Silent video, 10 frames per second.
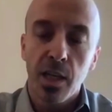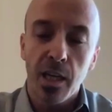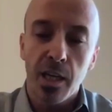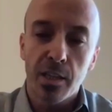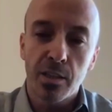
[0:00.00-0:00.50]

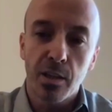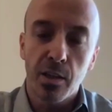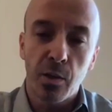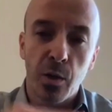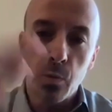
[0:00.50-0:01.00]
It
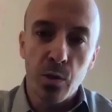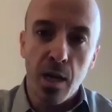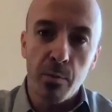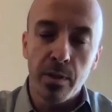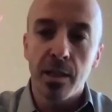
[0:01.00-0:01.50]
goes
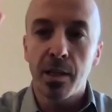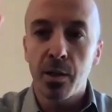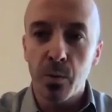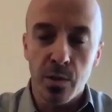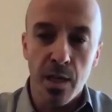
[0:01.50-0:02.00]
up and then
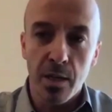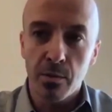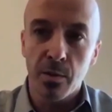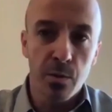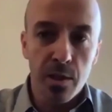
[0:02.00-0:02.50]
goes
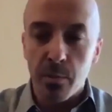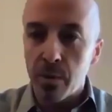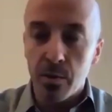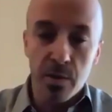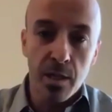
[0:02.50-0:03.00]
down, goes up,
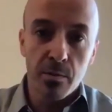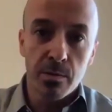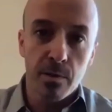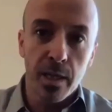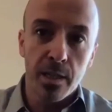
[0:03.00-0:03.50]
goes
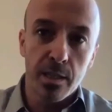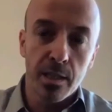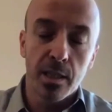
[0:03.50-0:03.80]
down, right?